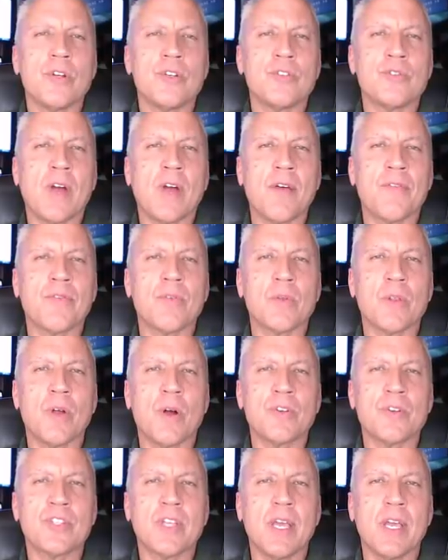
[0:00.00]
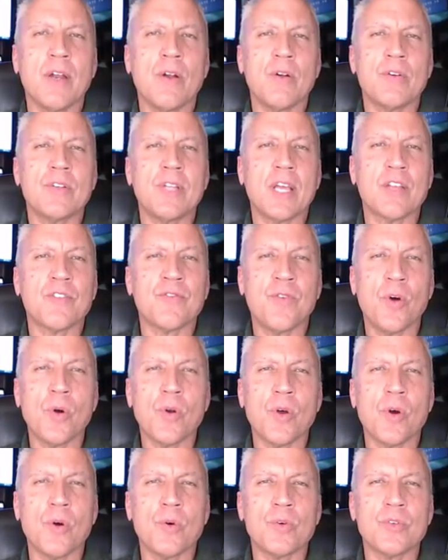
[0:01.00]
Drive-through large scanner takes
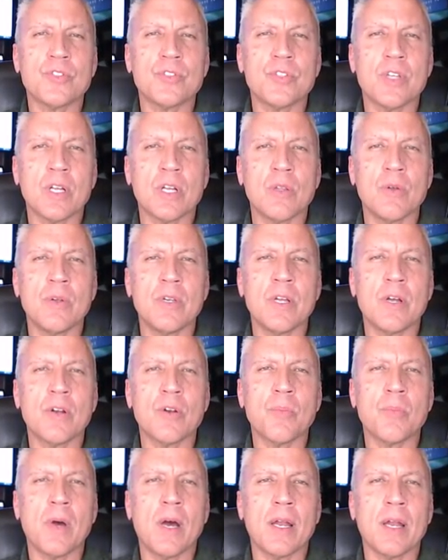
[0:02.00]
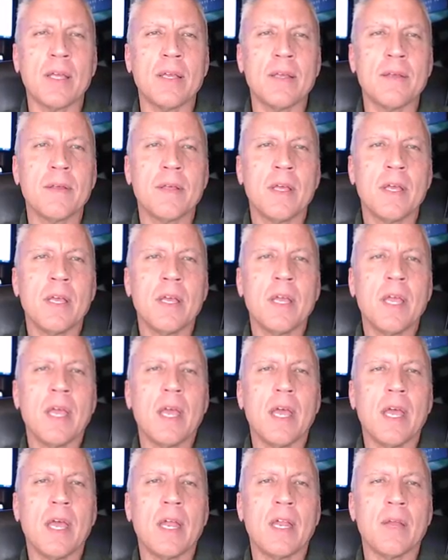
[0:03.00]
photos, including the underbody,
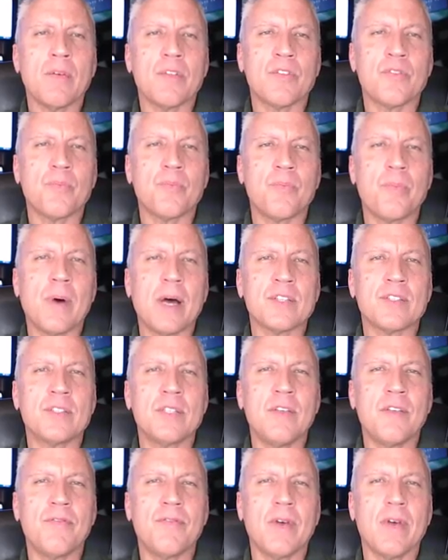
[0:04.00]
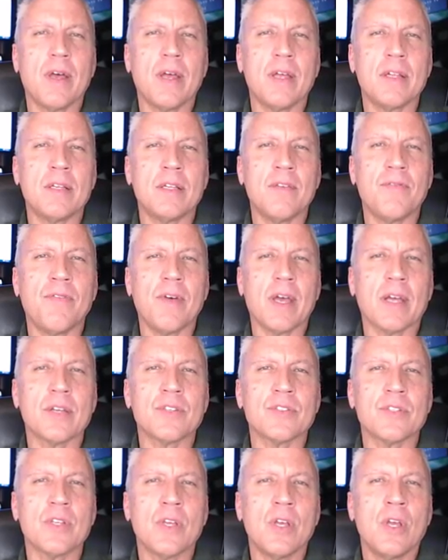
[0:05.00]
and it spots
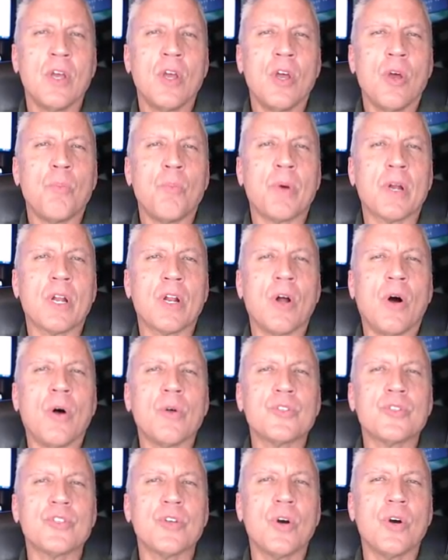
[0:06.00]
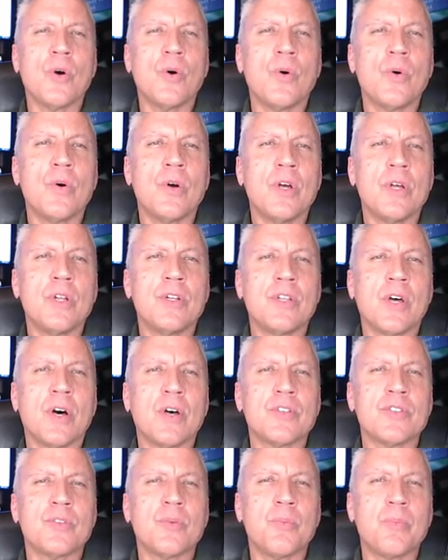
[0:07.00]
defects, but it also
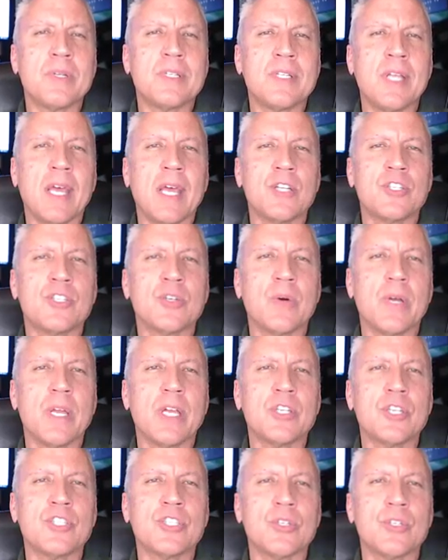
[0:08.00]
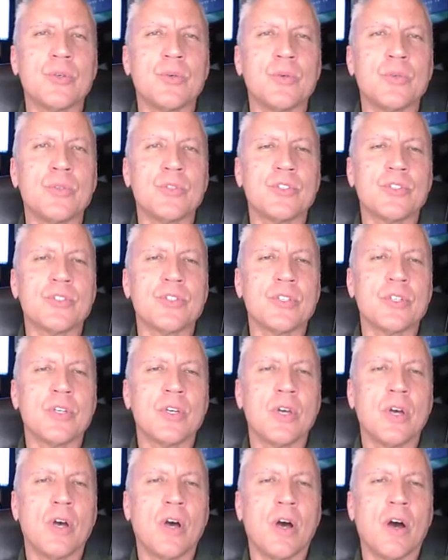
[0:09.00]
does potential issues
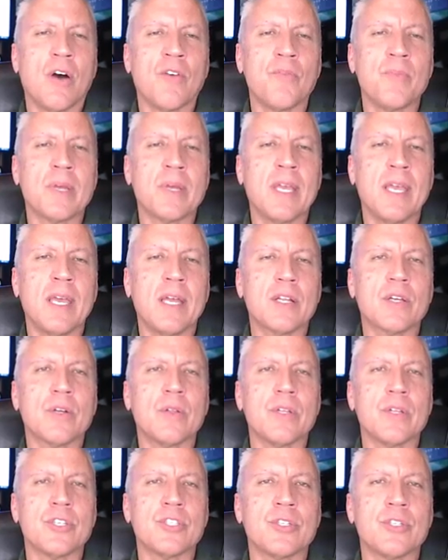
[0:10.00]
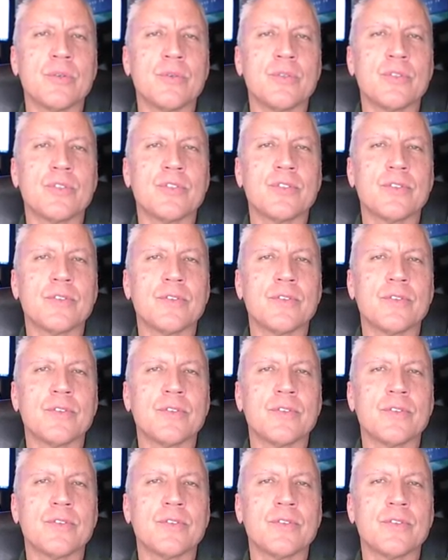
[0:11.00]
of mechanical issues,